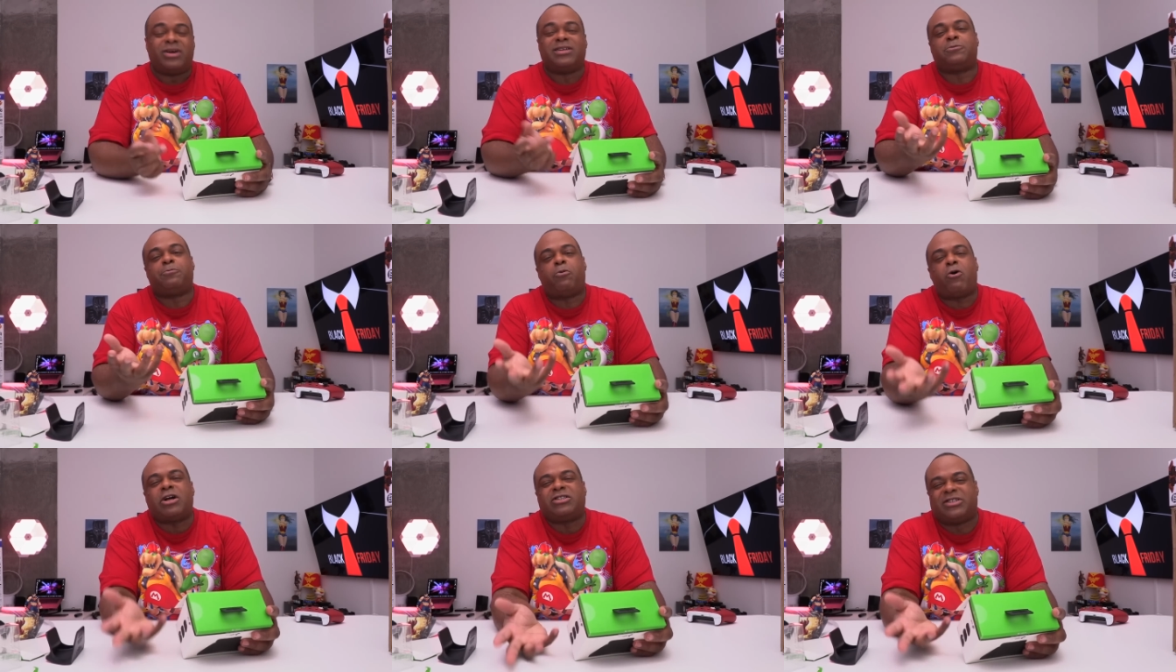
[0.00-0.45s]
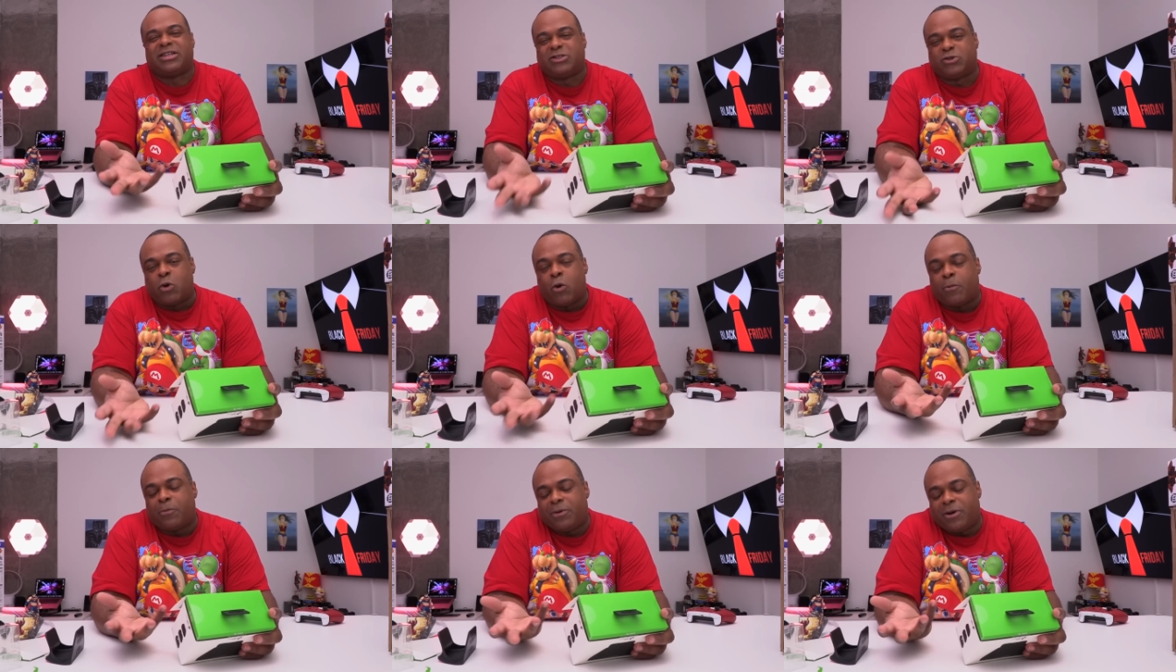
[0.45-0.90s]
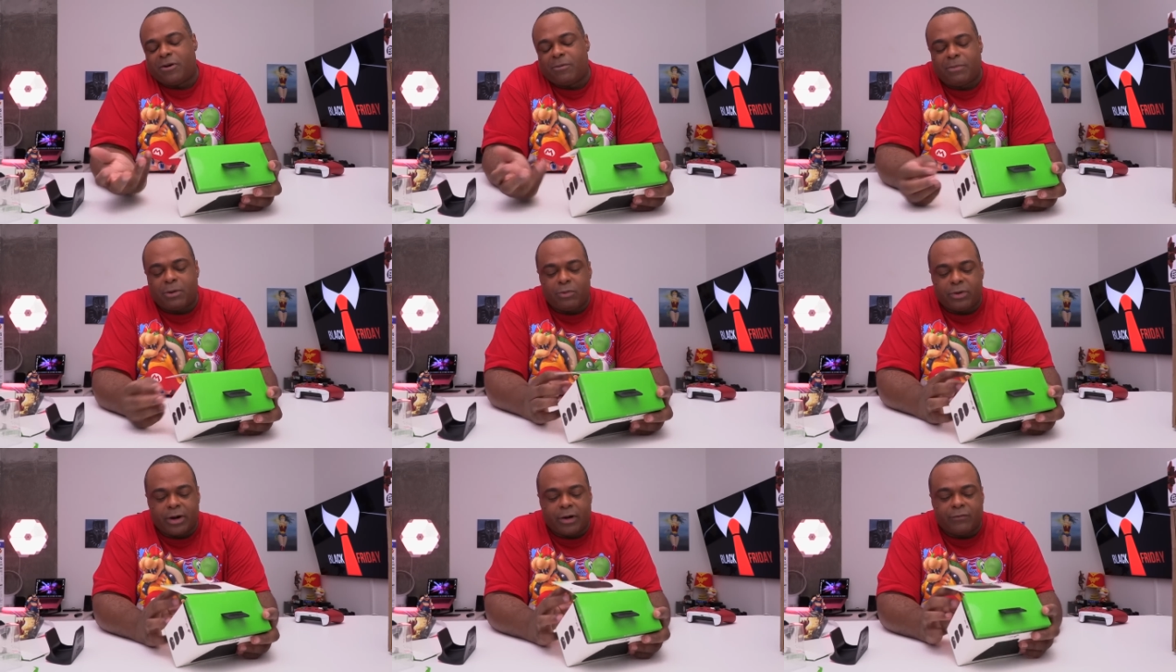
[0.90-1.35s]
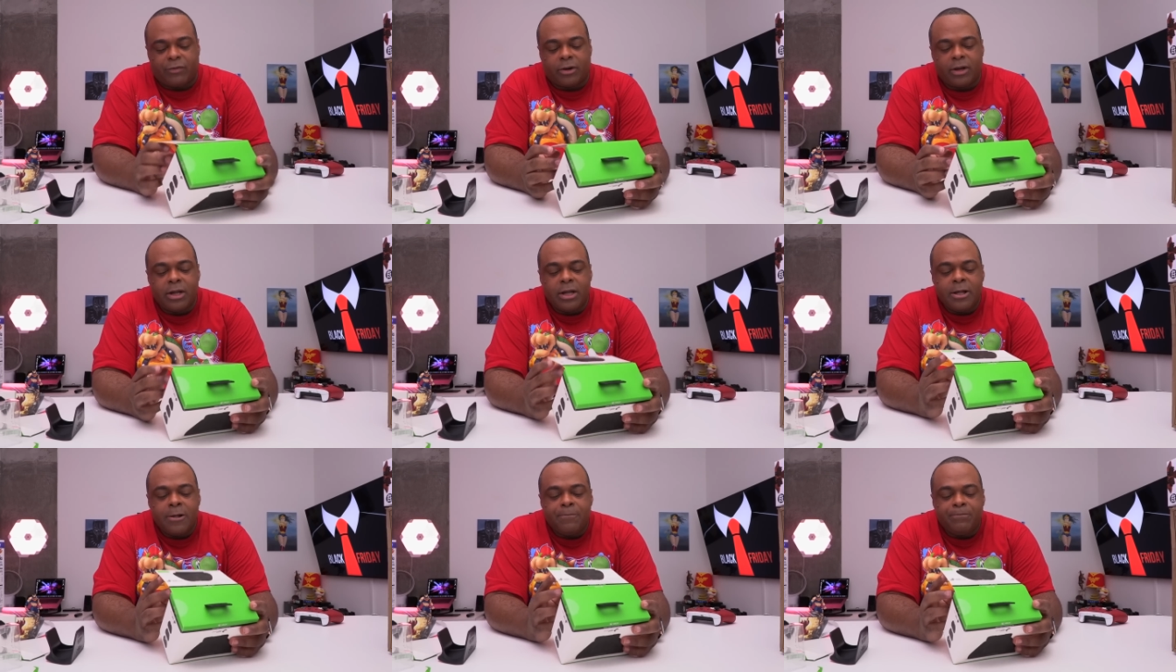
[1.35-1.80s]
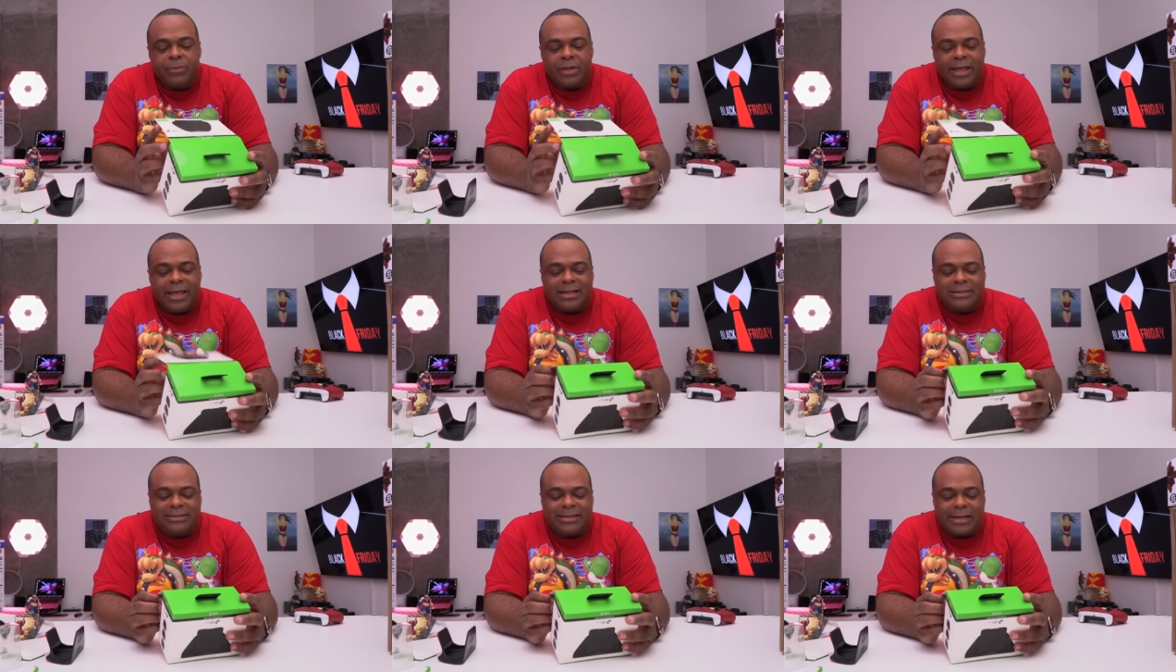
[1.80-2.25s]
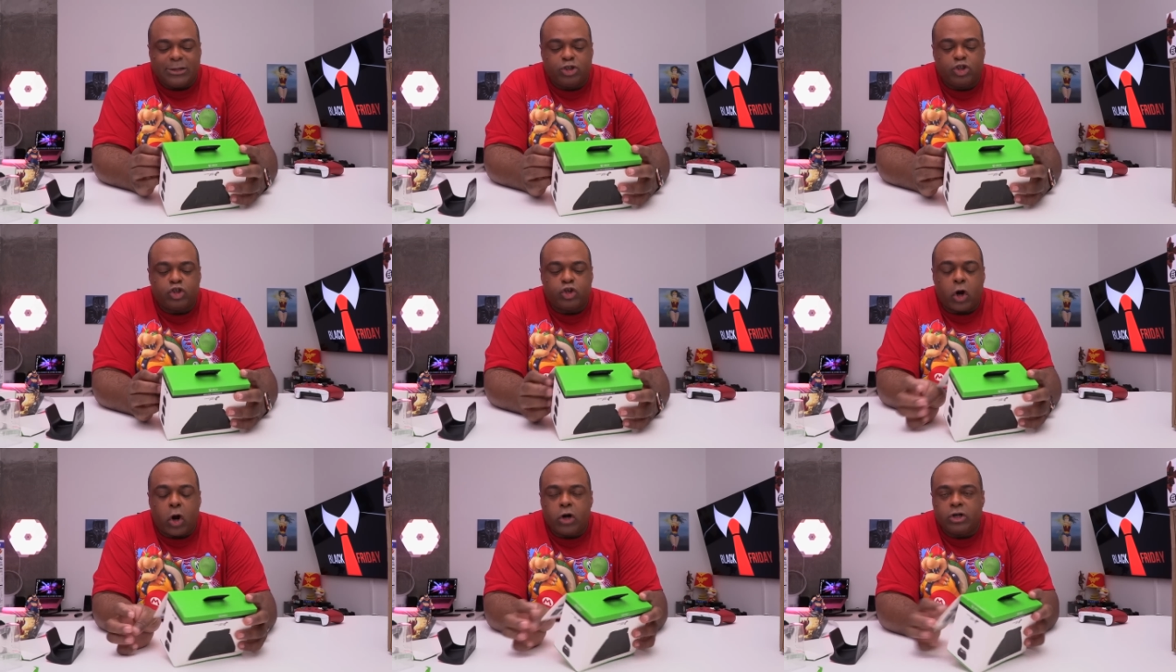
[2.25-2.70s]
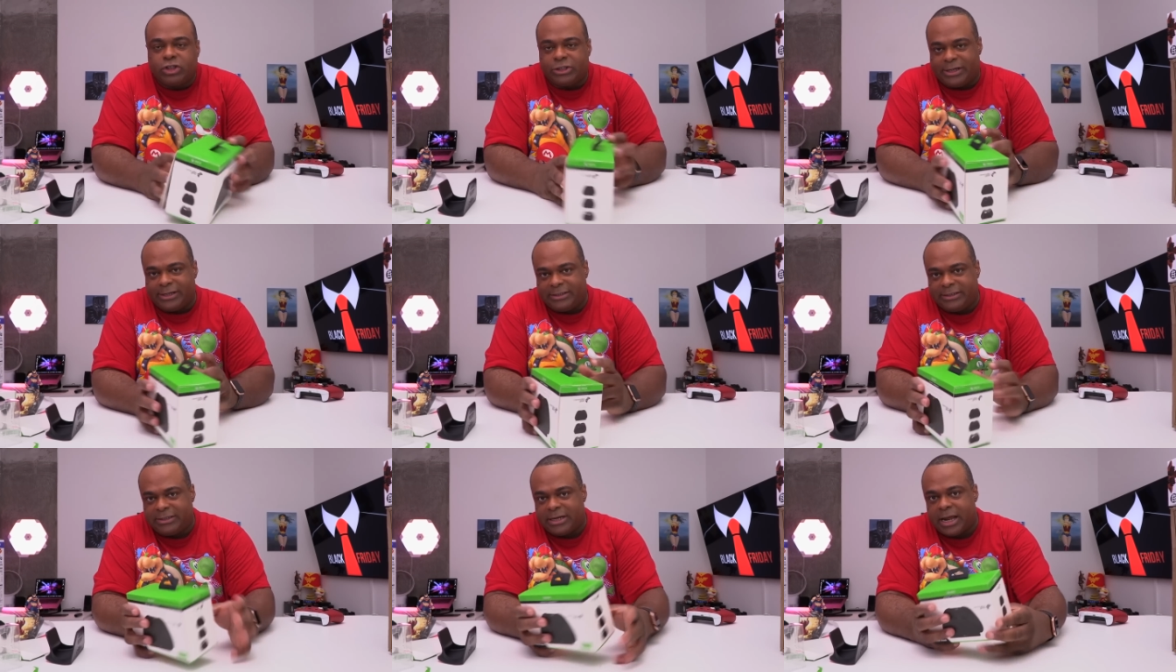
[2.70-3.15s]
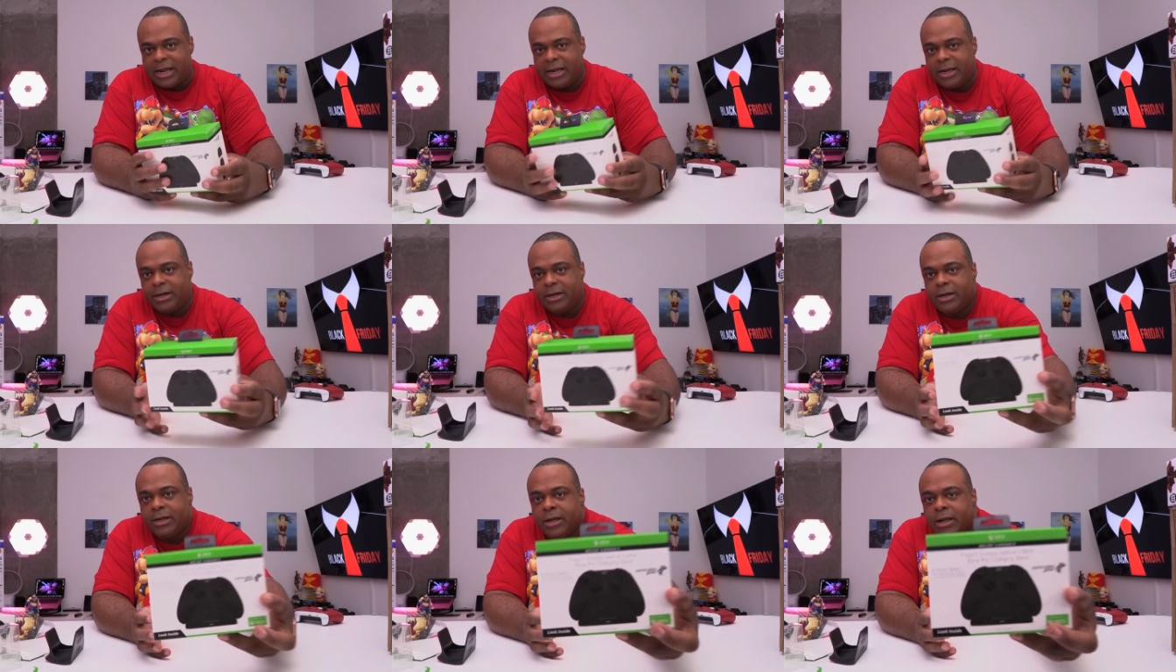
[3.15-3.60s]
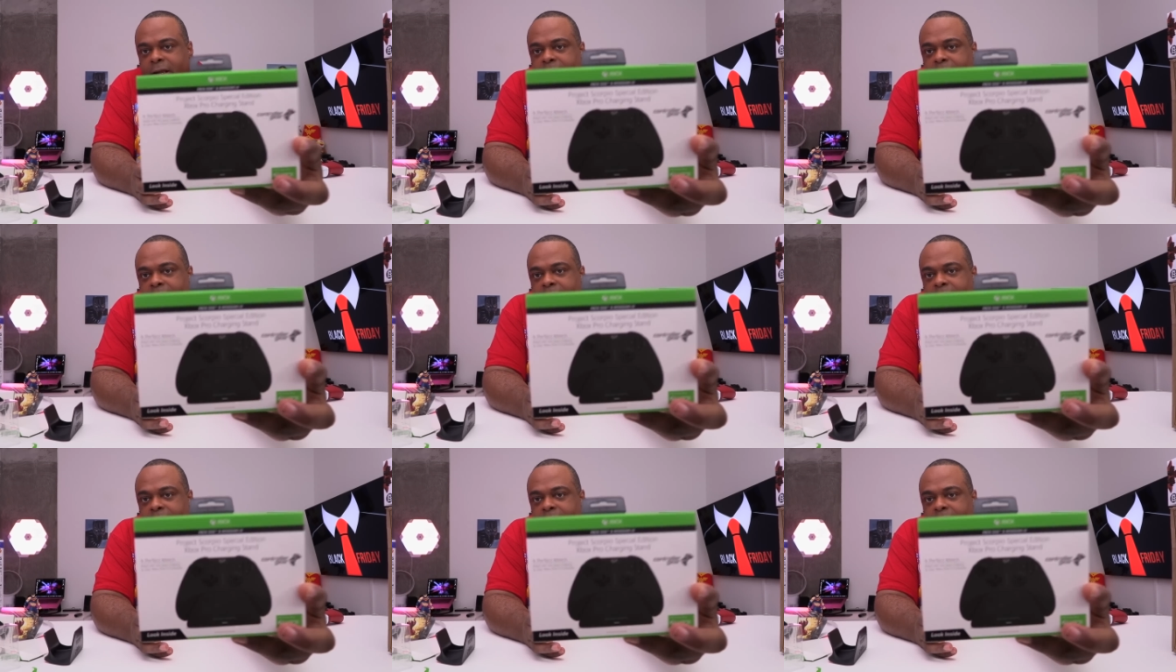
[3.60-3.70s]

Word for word: it's Project Scorpio, but whatever. It's a charging stand.